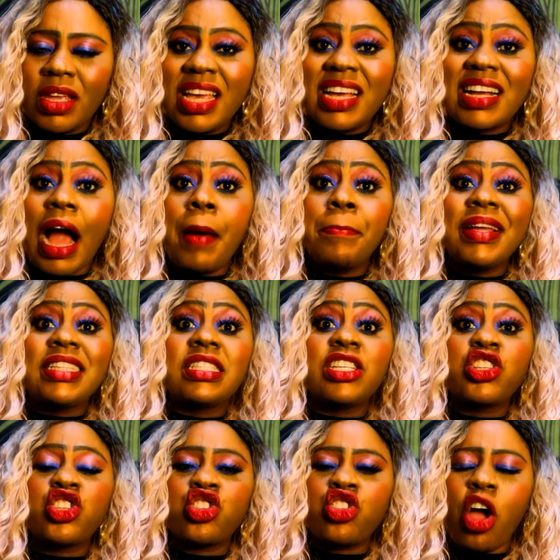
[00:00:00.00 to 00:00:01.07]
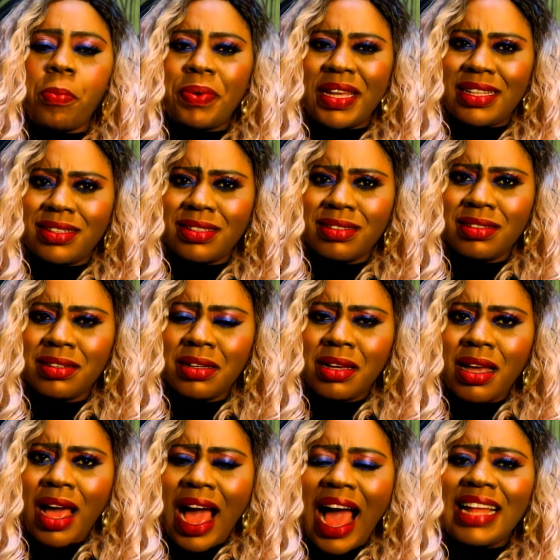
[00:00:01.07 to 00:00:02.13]
It can be disturbing.
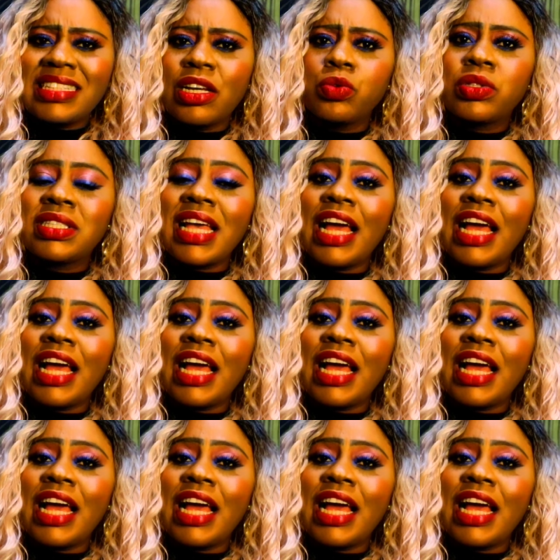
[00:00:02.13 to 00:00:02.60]
And they will